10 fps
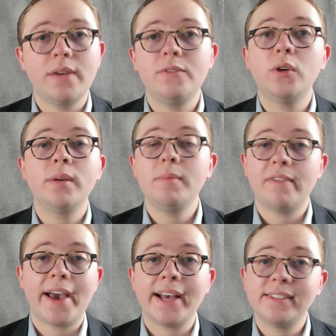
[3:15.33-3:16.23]
if you can be
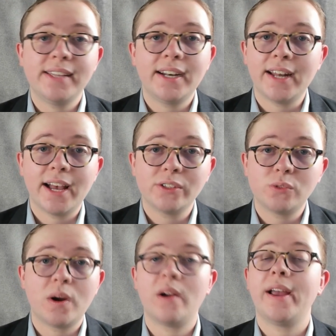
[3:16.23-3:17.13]
vaccinated
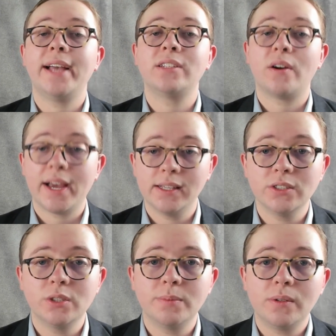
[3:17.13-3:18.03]
elsewhere and are
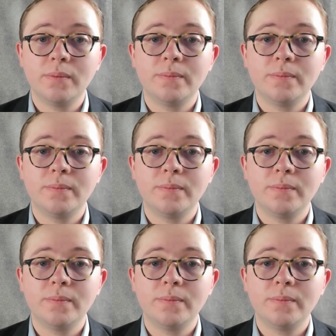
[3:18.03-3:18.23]
eligible.